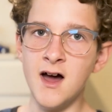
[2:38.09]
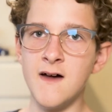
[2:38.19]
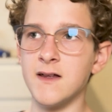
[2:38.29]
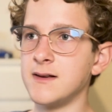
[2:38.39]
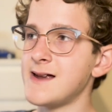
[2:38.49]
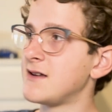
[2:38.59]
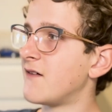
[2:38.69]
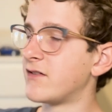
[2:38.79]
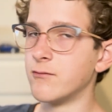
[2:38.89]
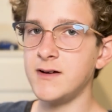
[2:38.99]
the less you
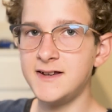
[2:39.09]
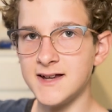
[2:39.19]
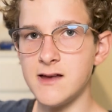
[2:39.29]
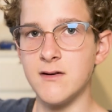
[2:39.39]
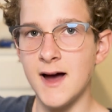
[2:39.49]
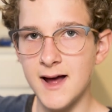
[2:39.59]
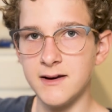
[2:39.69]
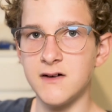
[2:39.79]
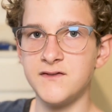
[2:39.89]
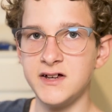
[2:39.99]
have to reset your hand
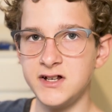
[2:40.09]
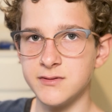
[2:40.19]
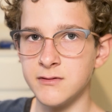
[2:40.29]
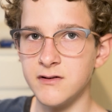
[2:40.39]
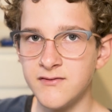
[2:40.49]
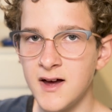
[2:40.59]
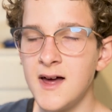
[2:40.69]
after each move.